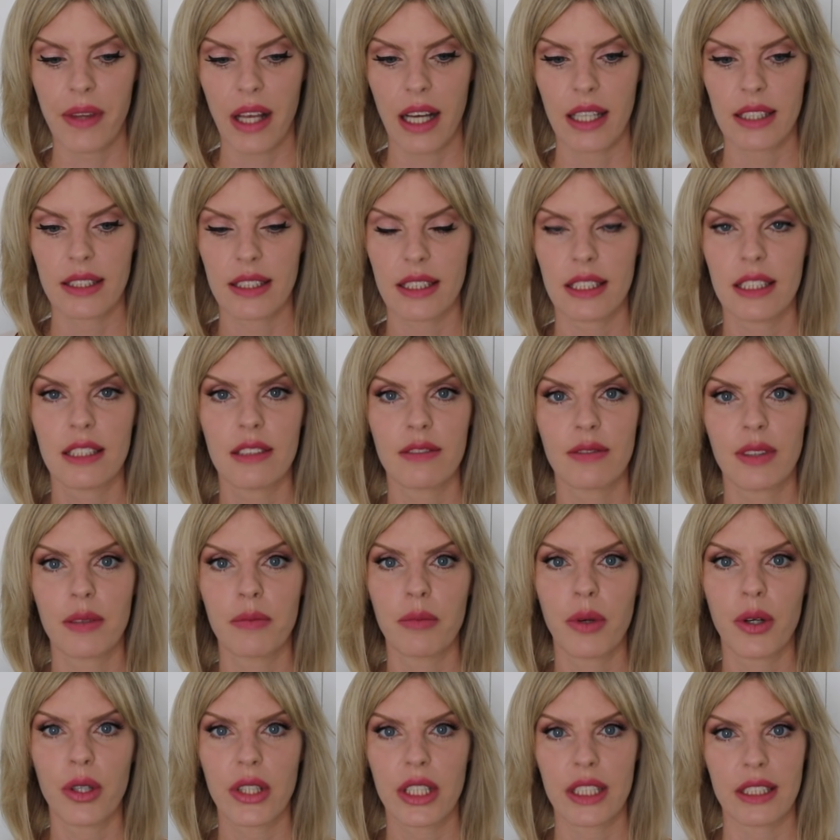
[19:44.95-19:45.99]
As in the
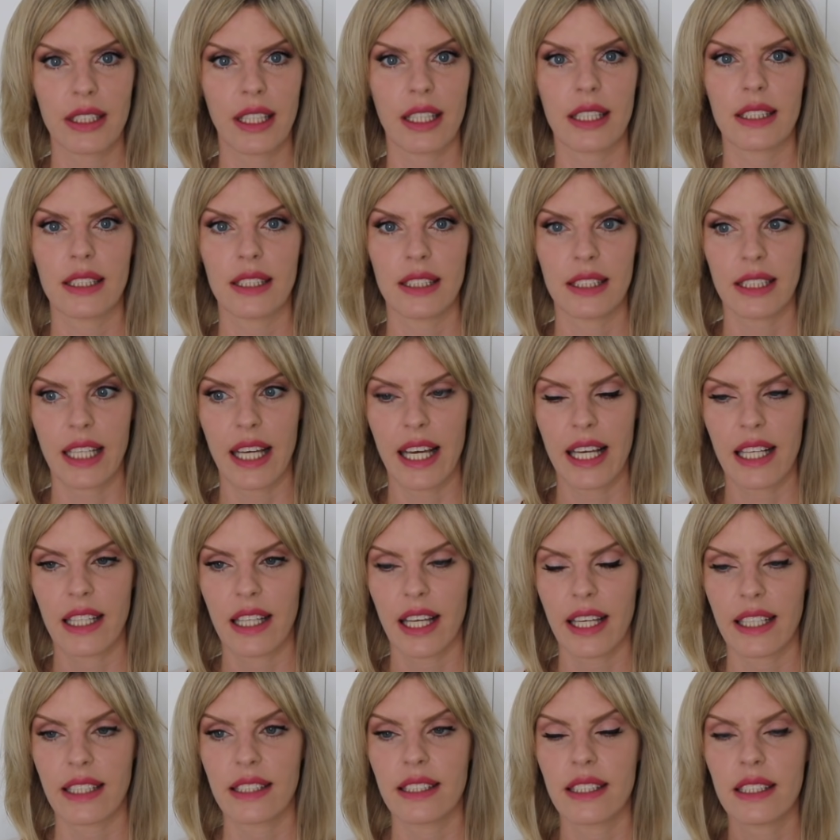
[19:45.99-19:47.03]
book, it does say
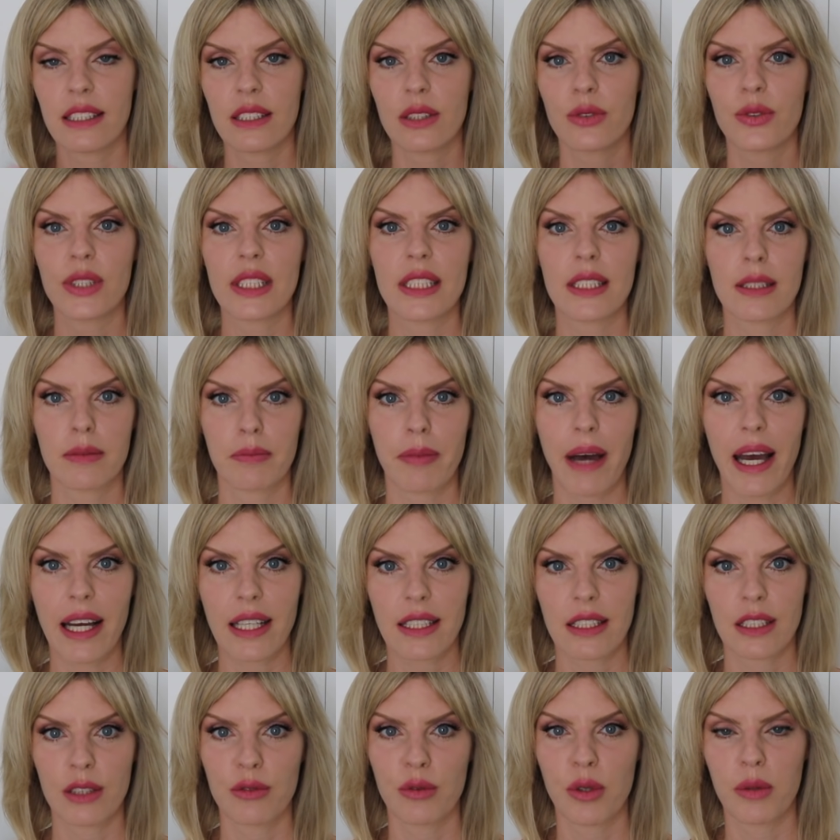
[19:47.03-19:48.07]
like
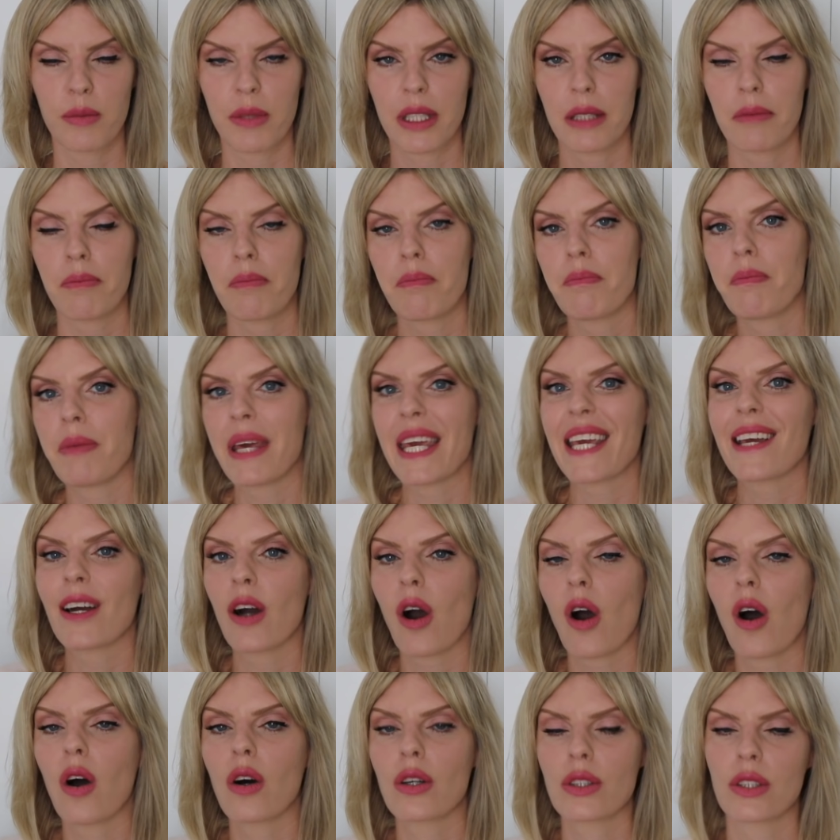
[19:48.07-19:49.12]
disrespect a woman, pick
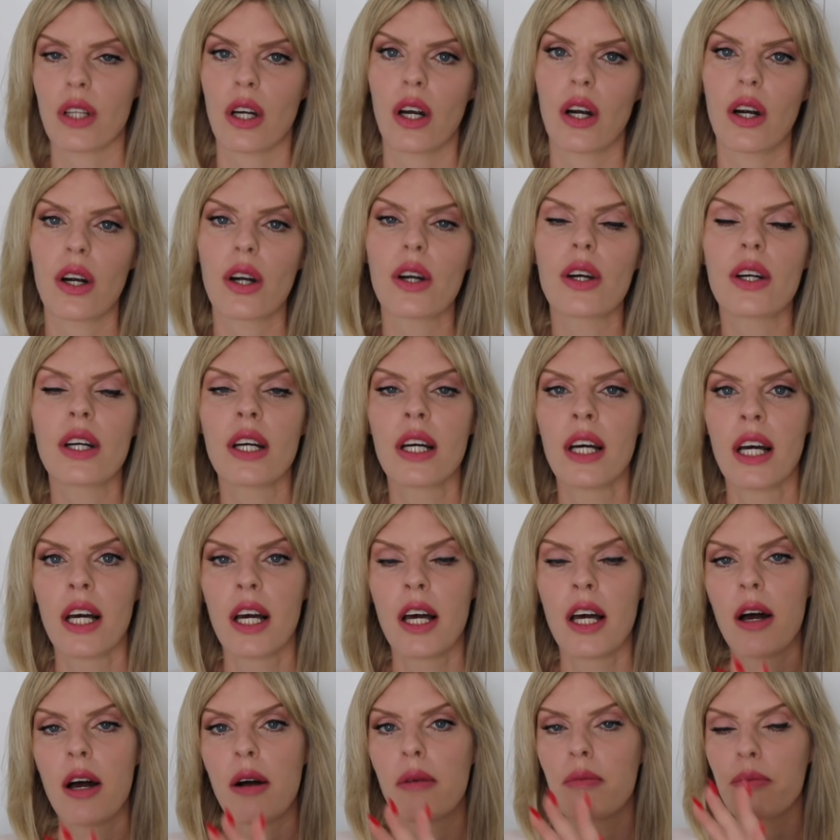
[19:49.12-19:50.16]
on her,
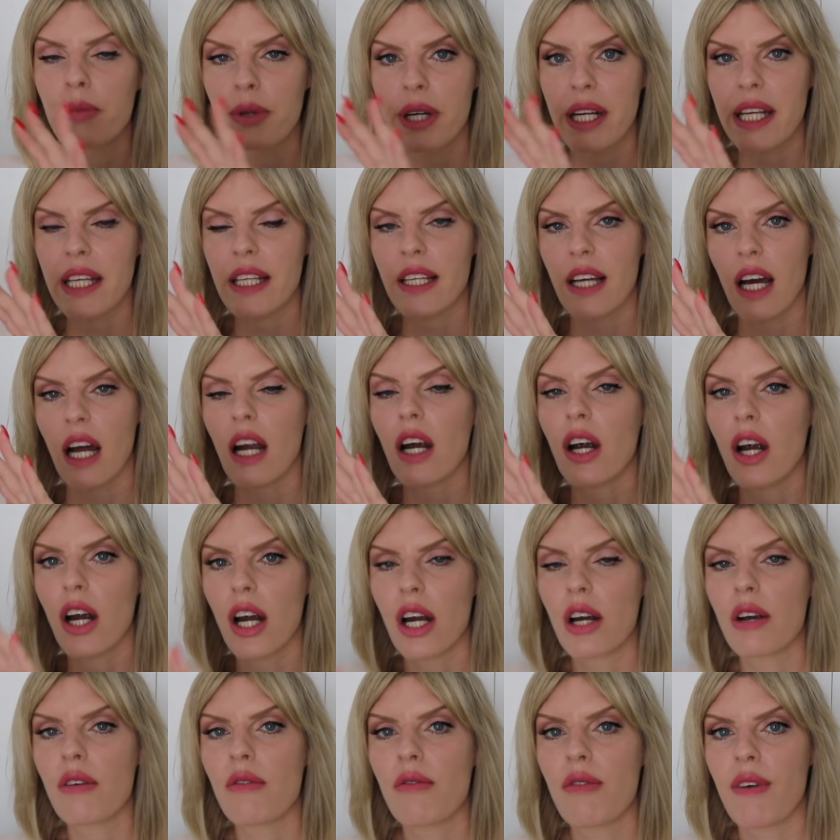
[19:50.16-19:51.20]
bring
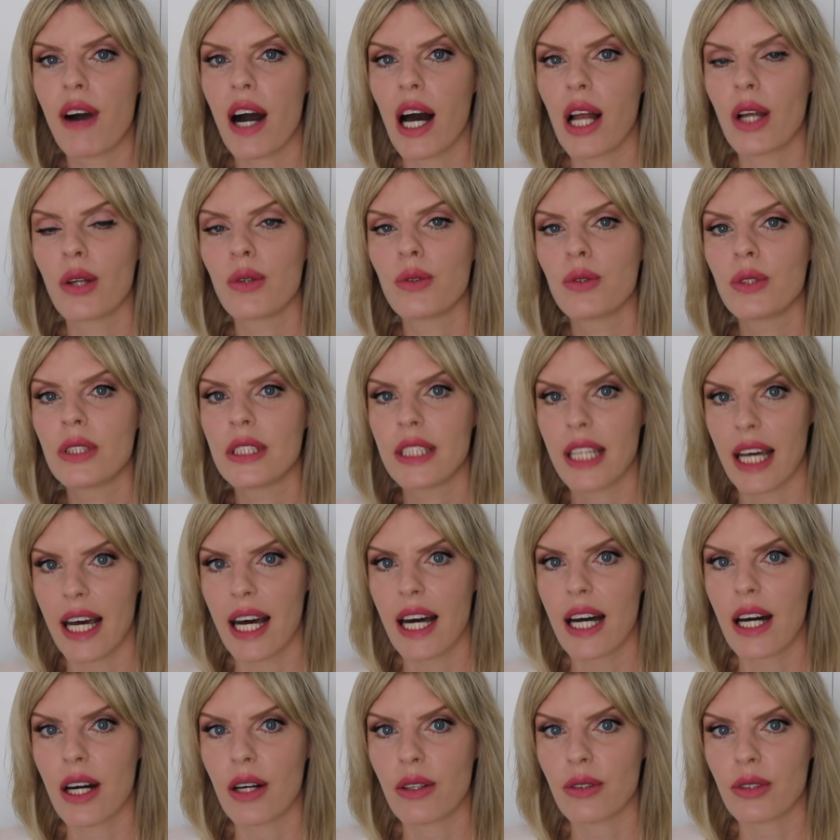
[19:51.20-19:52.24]
her value
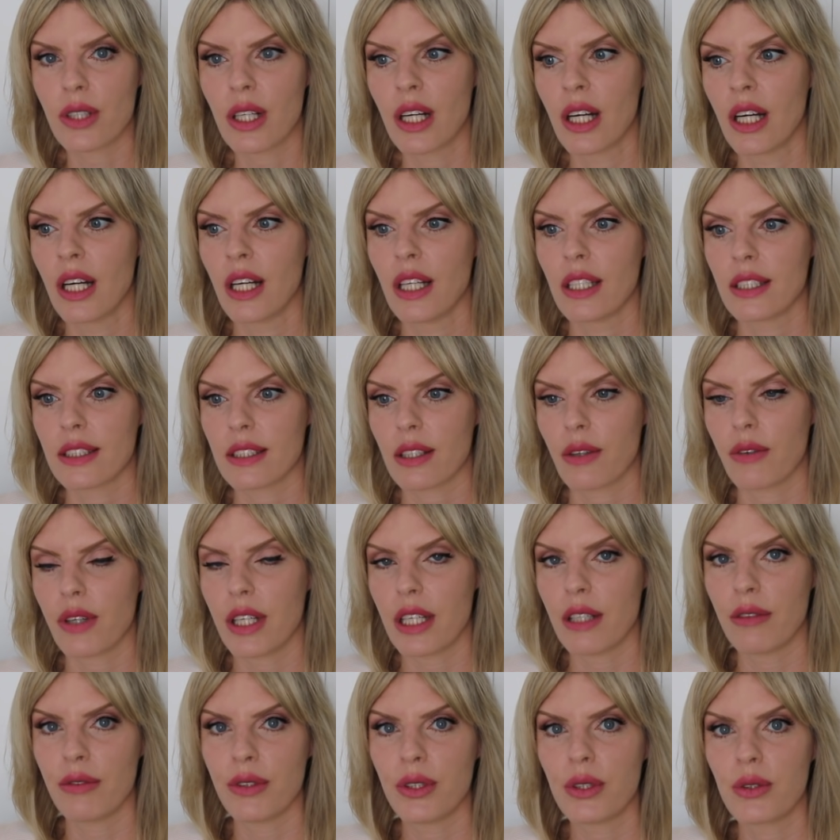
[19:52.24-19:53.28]
down so
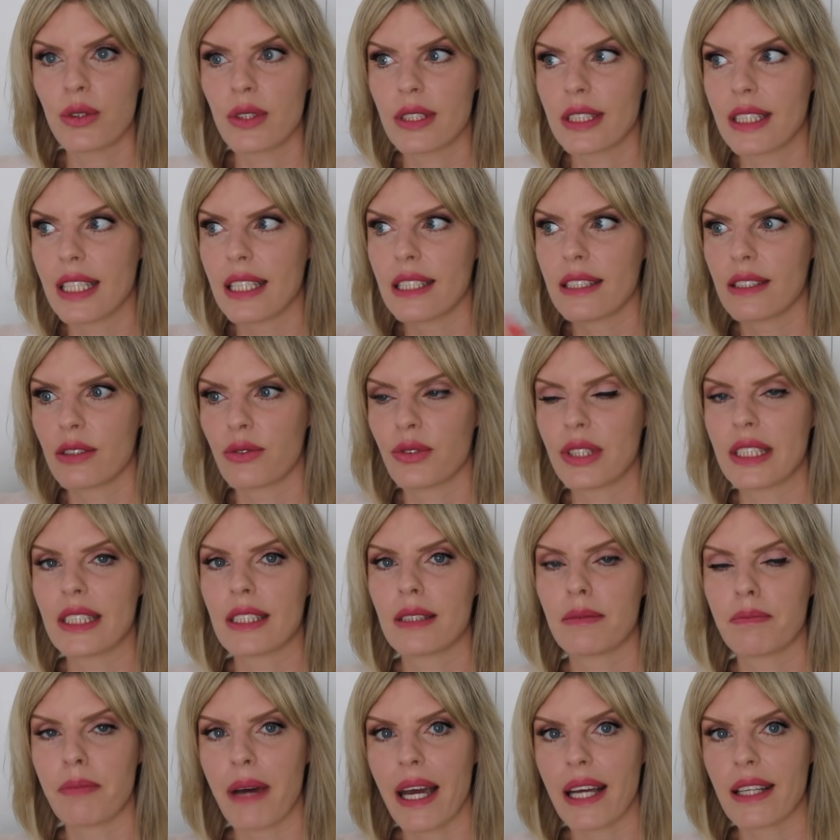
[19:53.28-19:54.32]
if you're
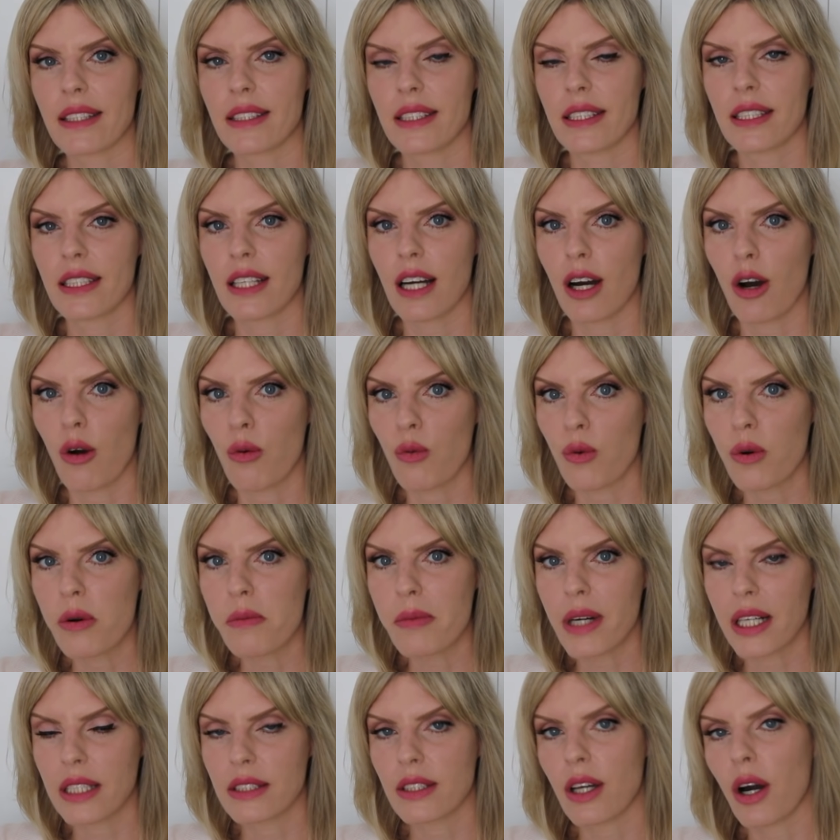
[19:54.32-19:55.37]
disrespecting a
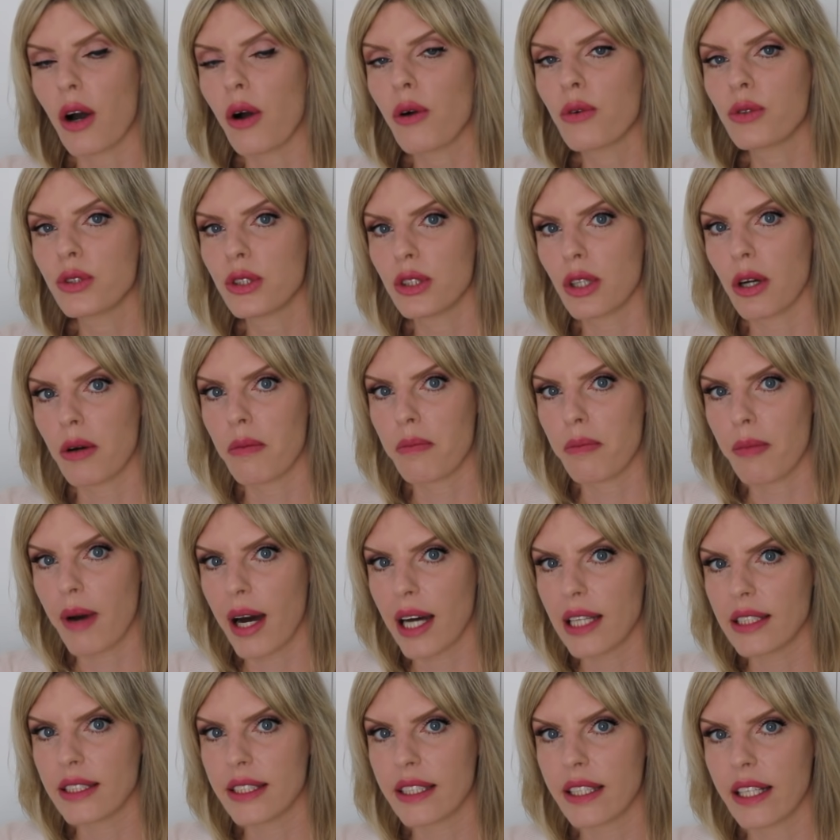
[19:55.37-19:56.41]
woman,
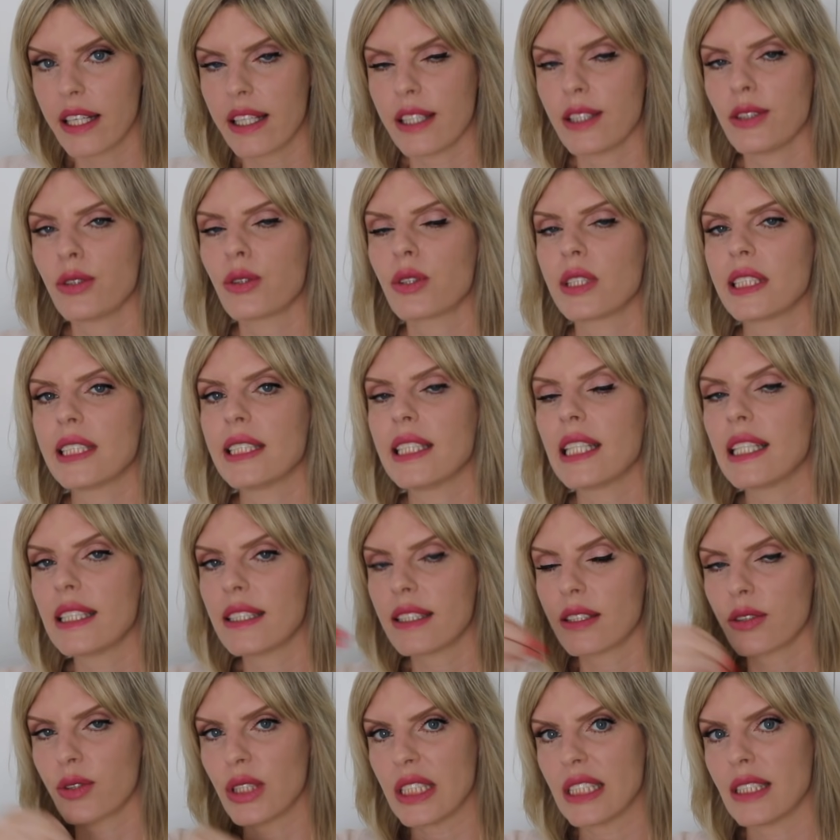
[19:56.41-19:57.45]
automatically you're
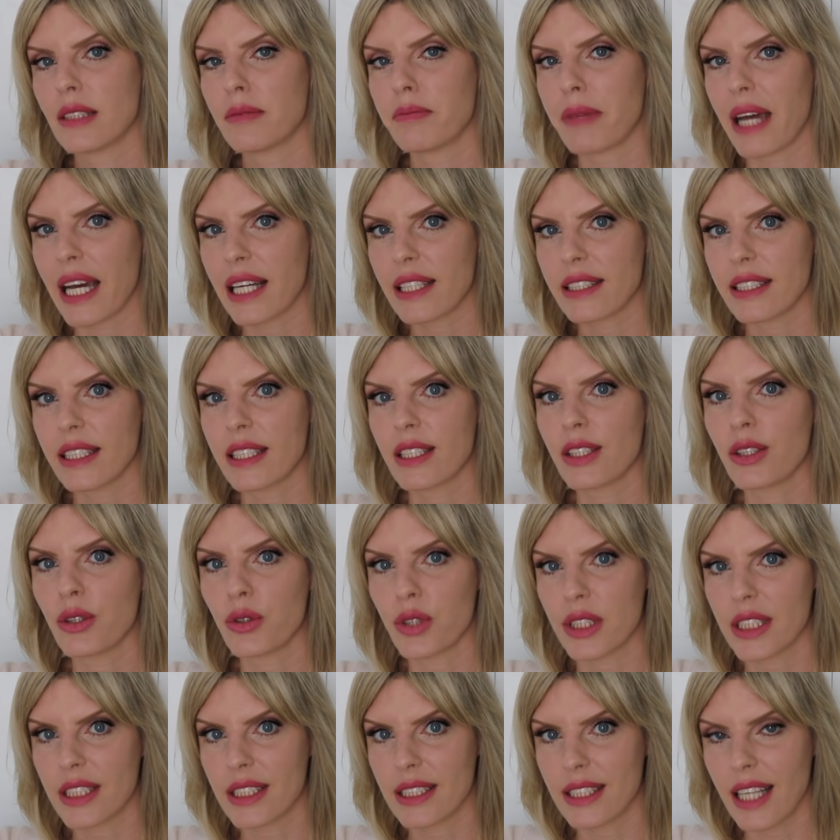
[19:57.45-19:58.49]
disrespecting
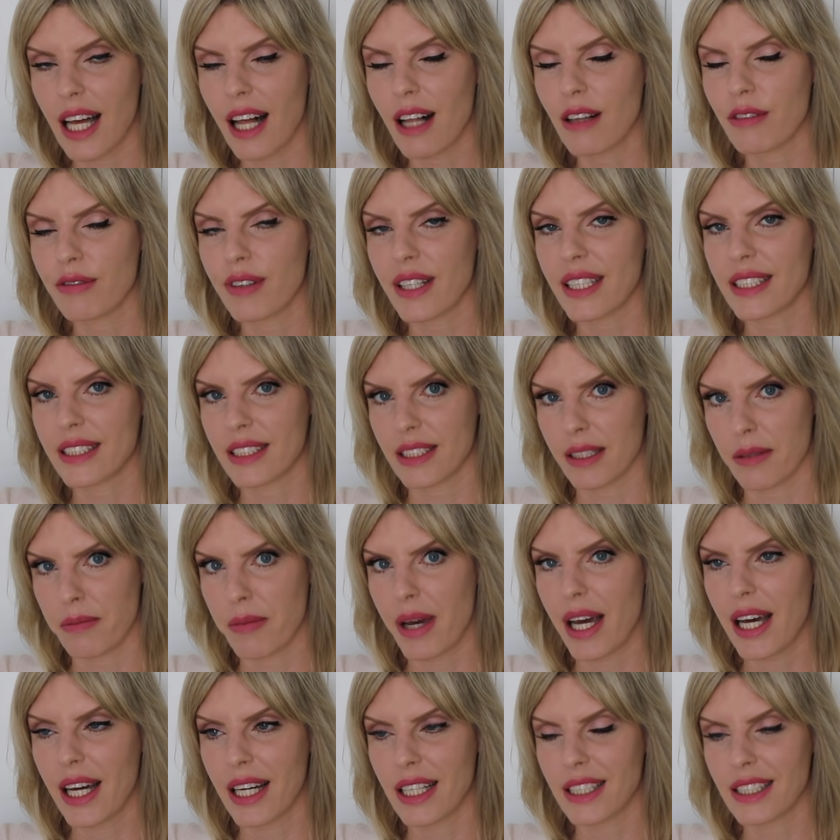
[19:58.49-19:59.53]
yourself as a
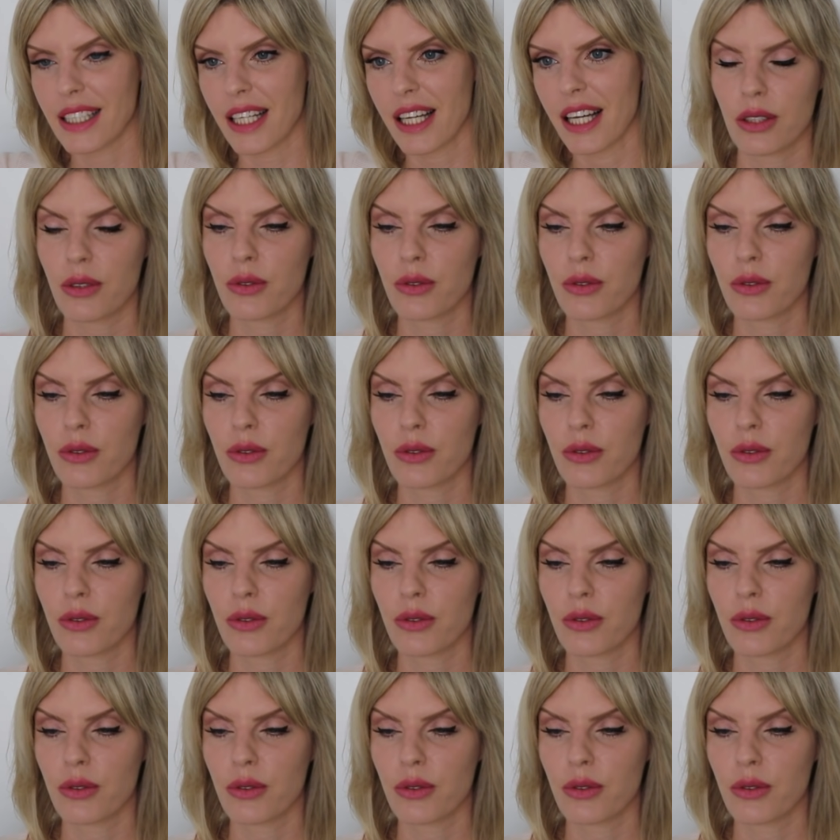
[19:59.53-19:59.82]
man.